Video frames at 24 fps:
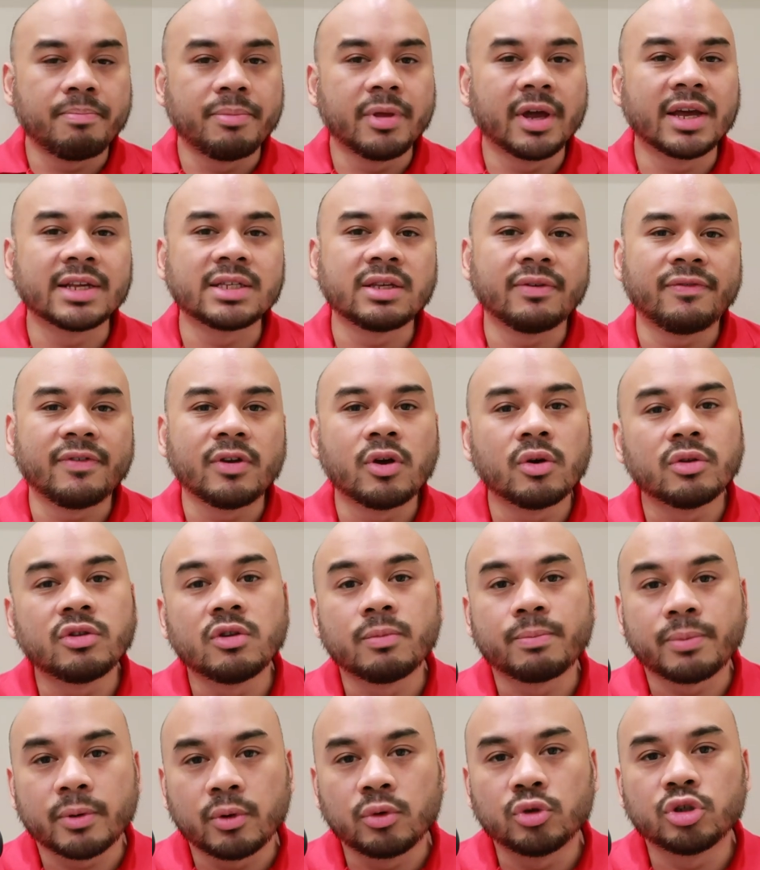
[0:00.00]
because if you go
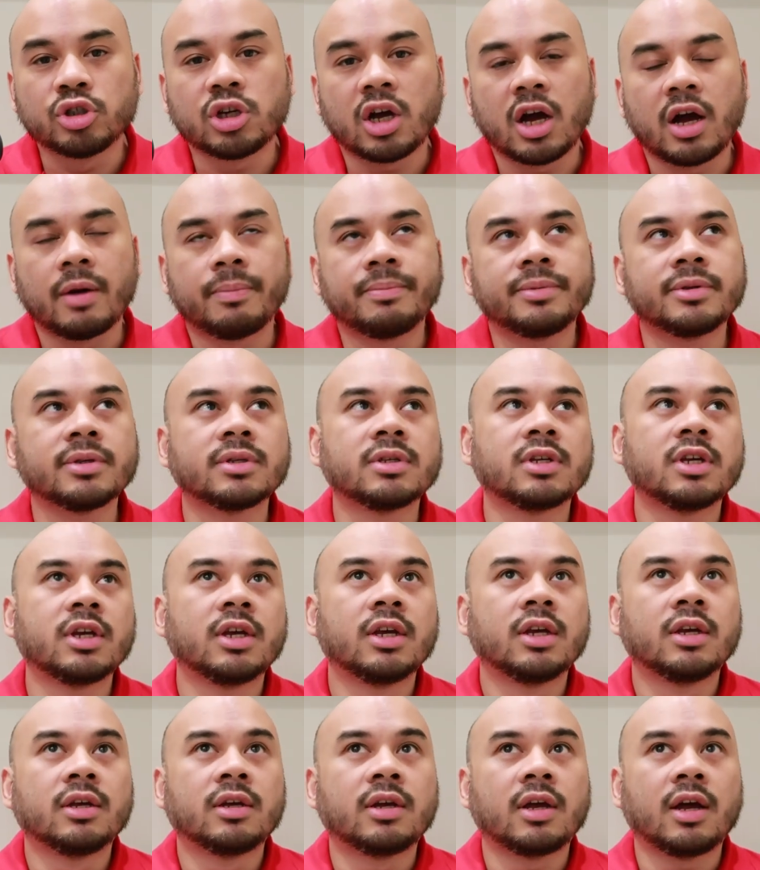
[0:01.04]
to pro shops,
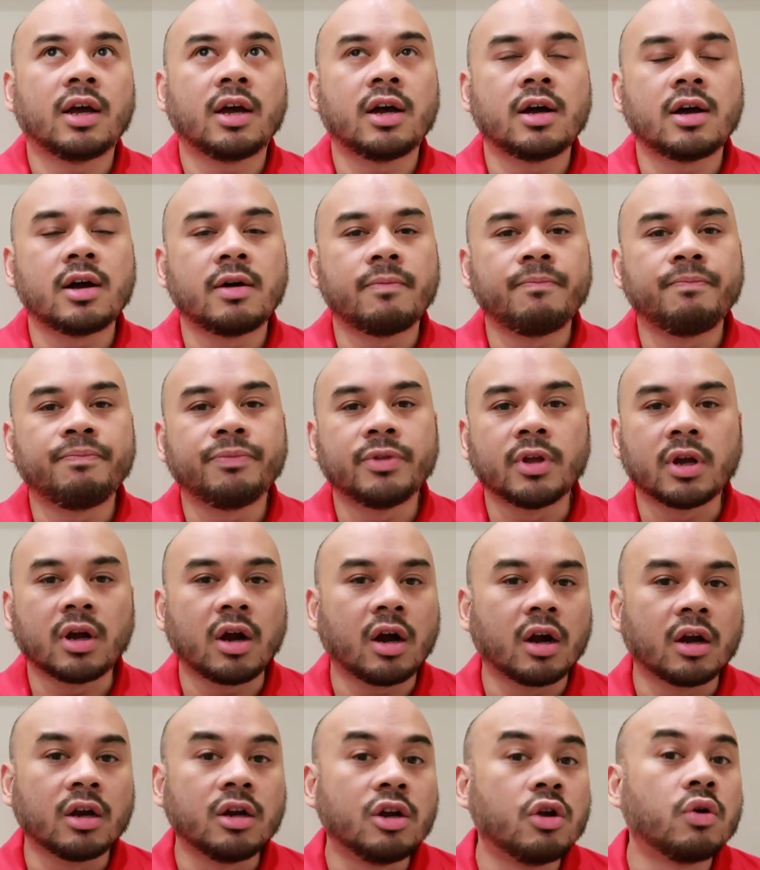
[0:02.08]
there
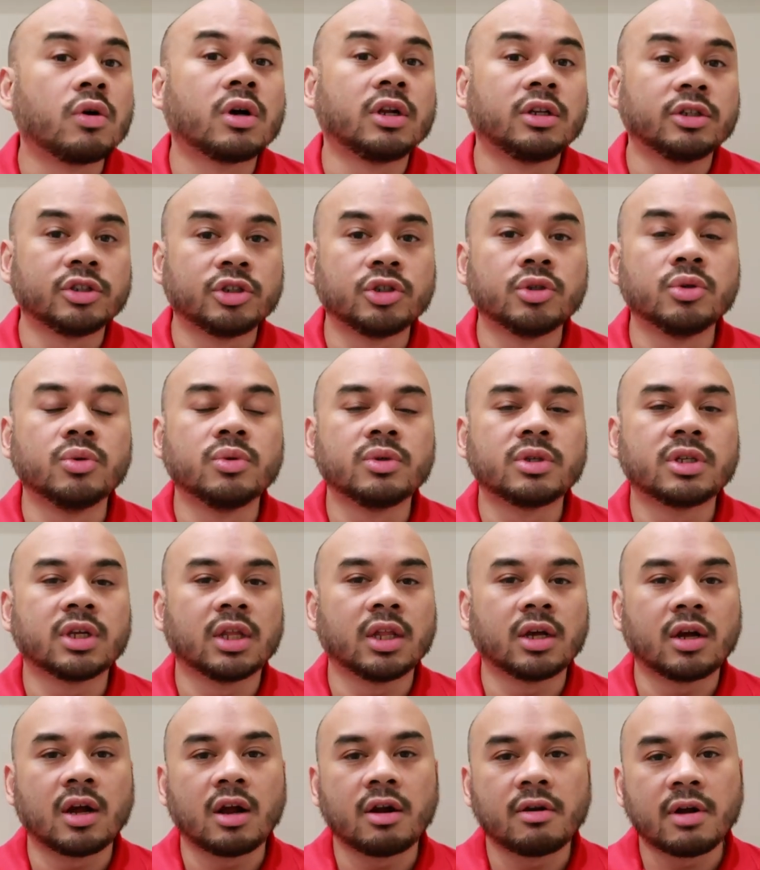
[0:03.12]
are local shoes
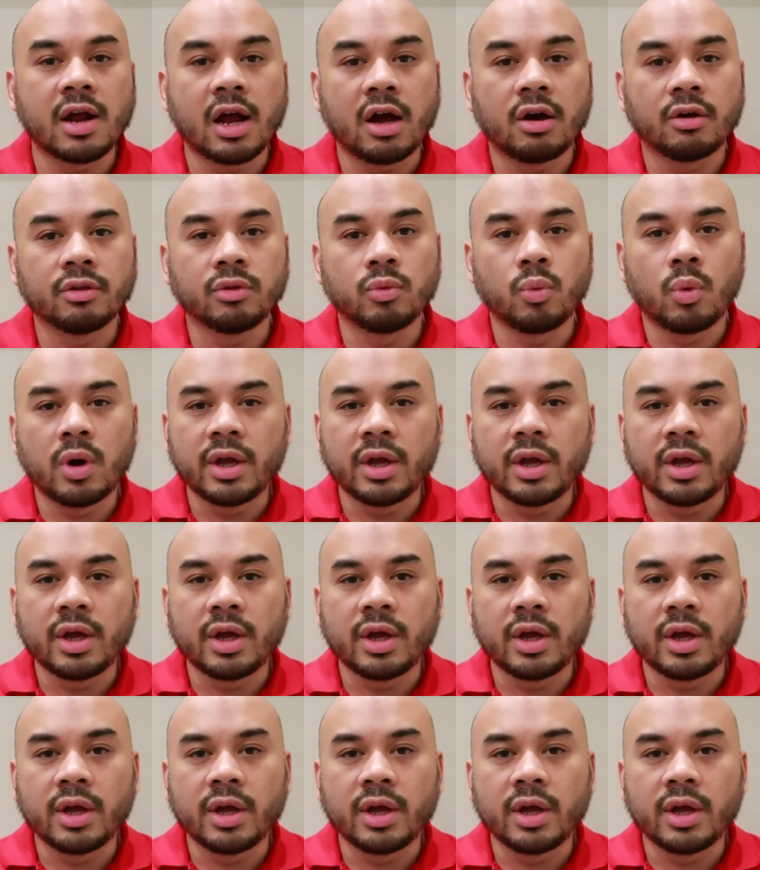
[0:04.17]
that are around